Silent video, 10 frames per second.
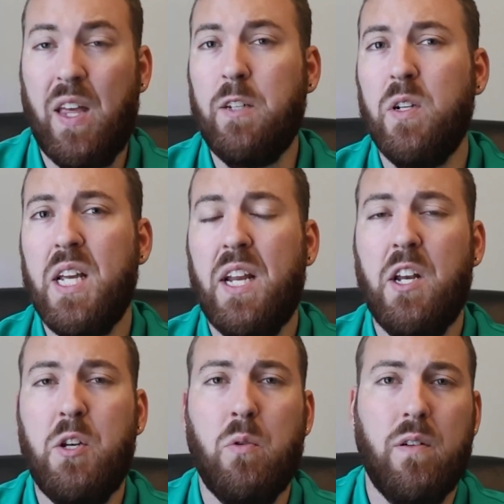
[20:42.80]
for taking a
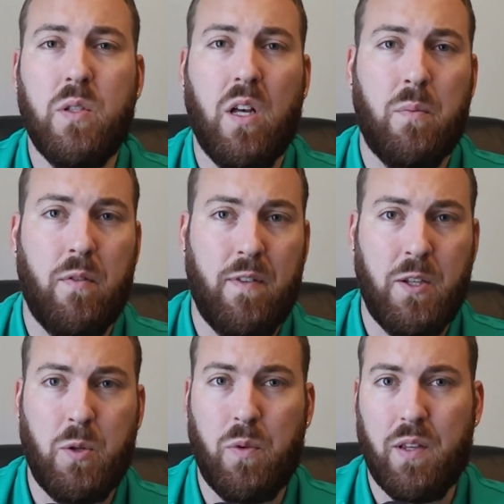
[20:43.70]
tour of
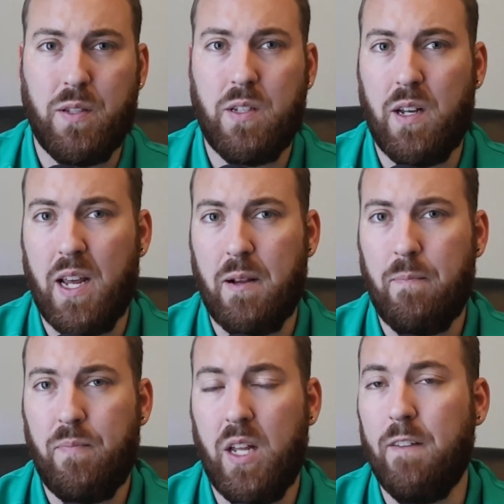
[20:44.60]
SolidProfessor with us today,
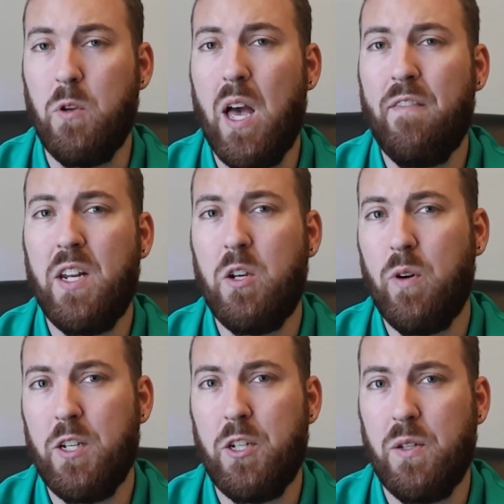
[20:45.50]
and if you have any
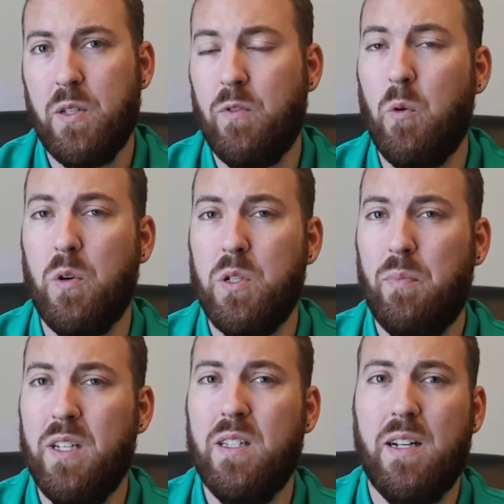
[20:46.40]
questions, of course,
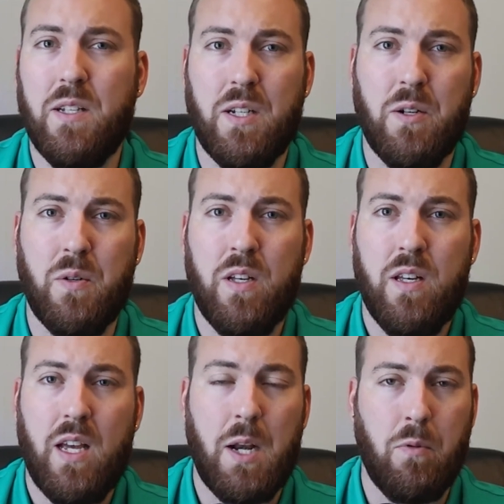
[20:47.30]
please let us know
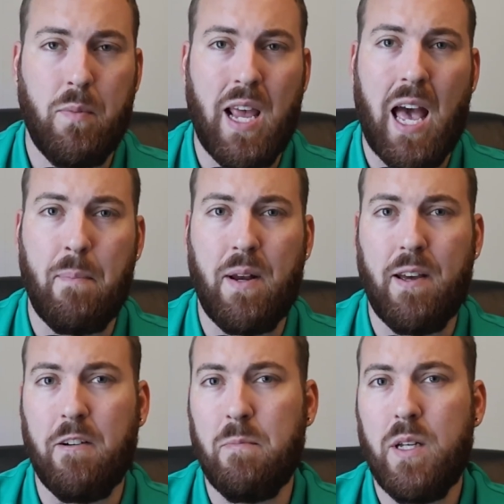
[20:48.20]
and we'll be happy to
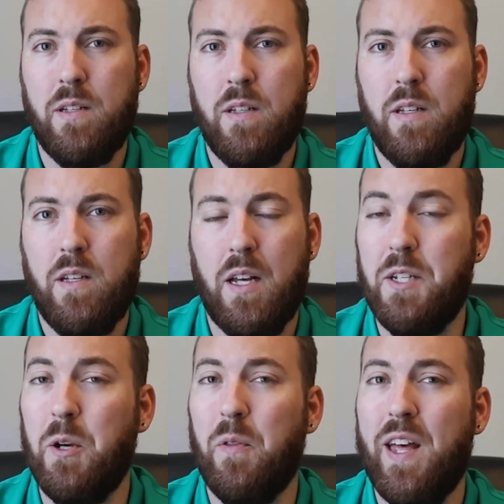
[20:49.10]
help.
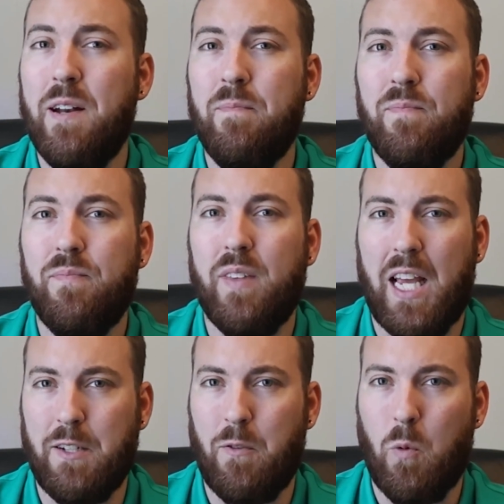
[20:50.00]
Until then,
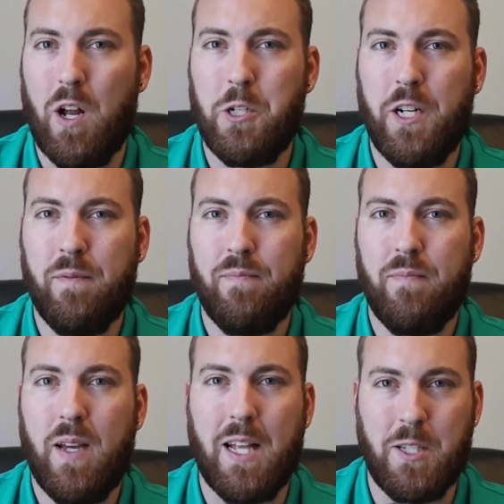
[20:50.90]
thanks for watching,
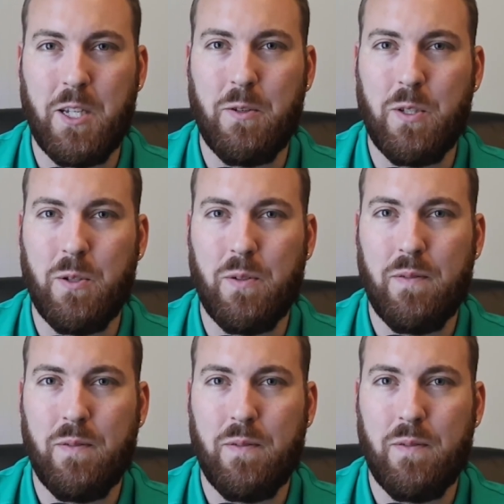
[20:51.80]
and see you soon.